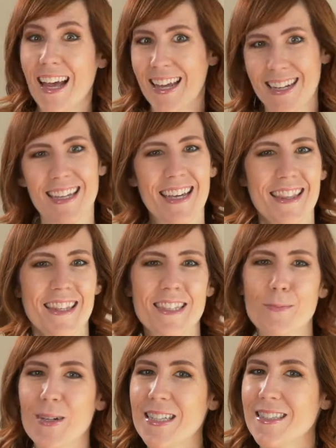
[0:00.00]
And again,
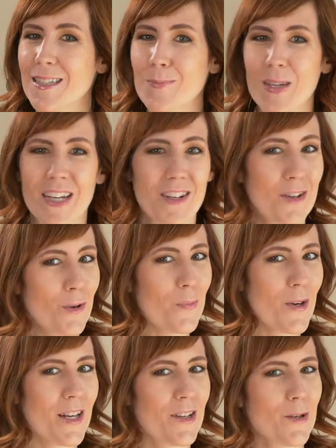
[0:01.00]
this might seem like a
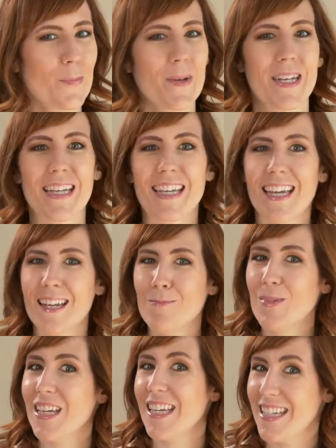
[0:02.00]
no-brainer, but it can
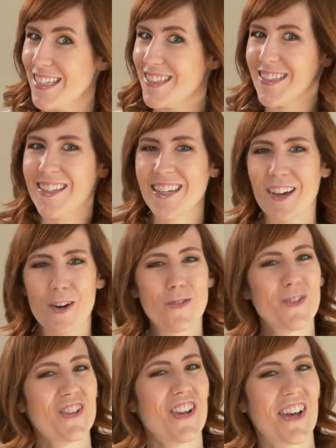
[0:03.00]
be easily
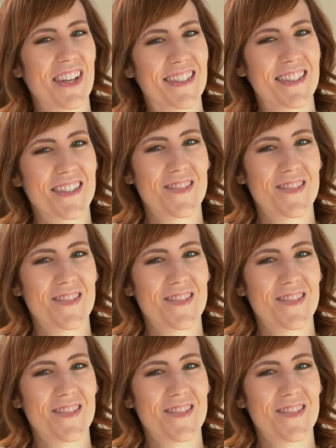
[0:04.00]
overlooked.